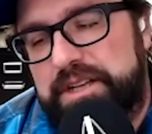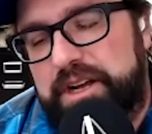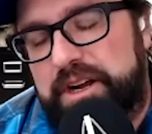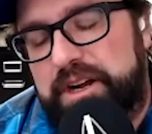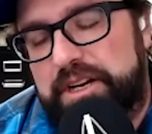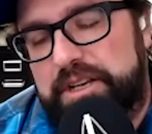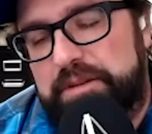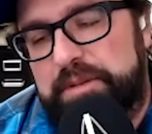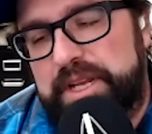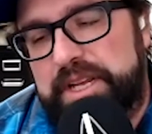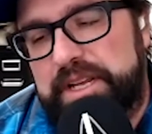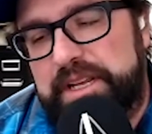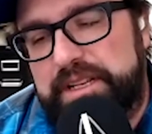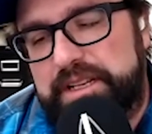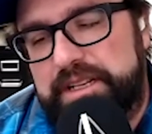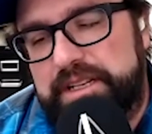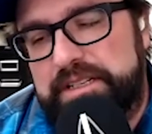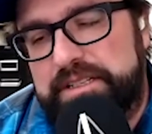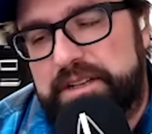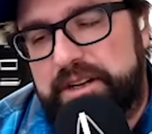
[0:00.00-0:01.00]
Talk to
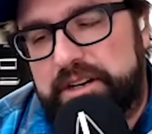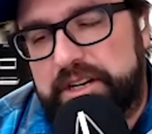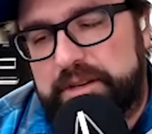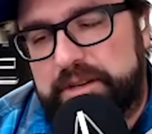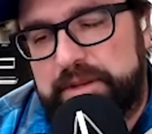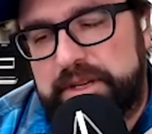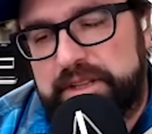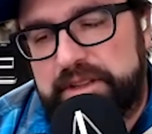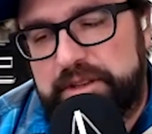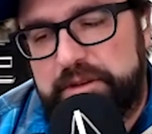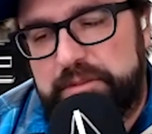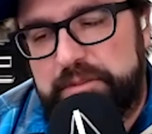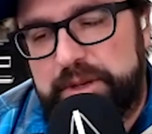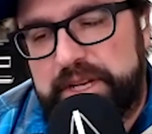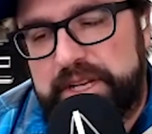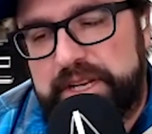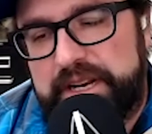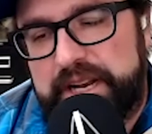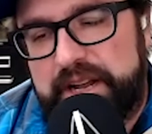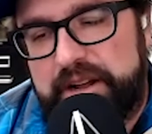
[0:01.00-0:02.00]
me, talk to me a little
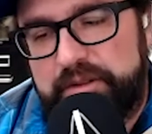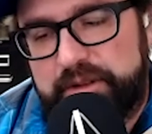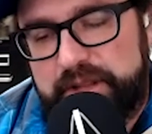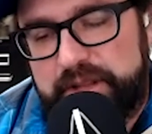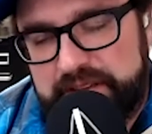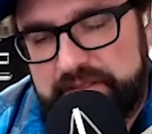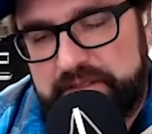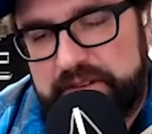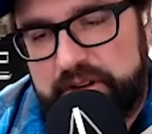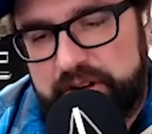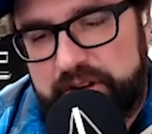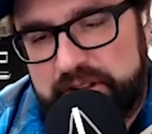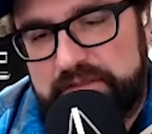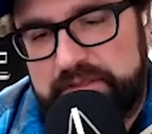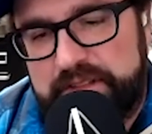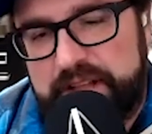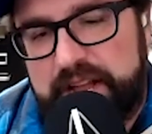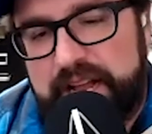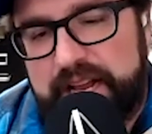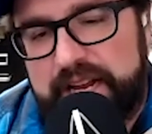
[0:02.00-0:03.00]
bit now, given all
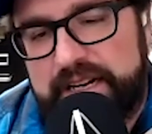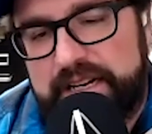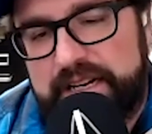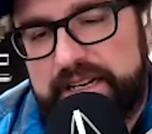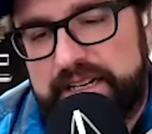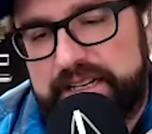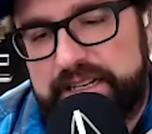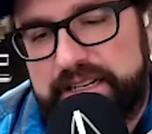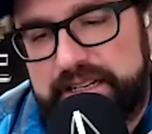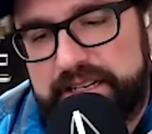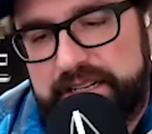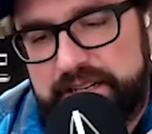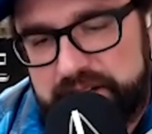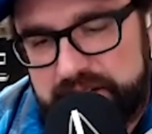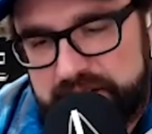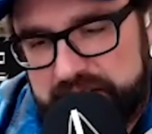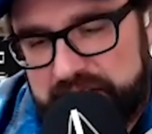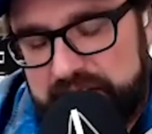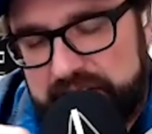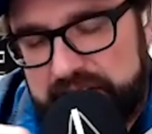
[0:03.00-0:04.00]
of that,
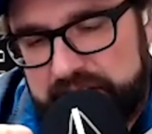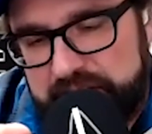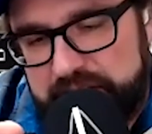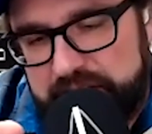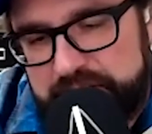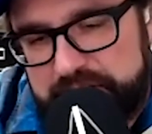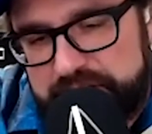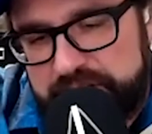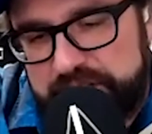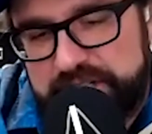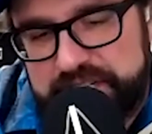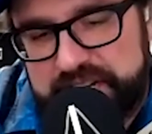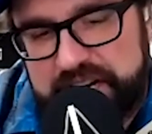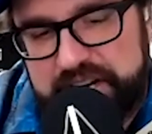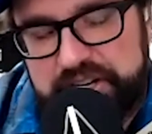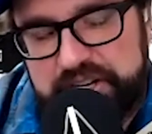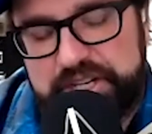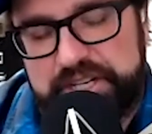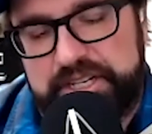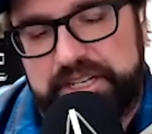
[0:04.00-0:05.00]
your kind of your
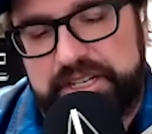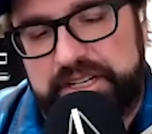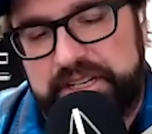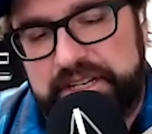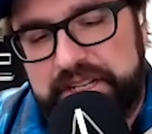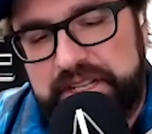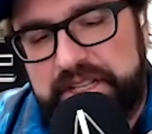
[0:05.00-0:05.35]
trajectory.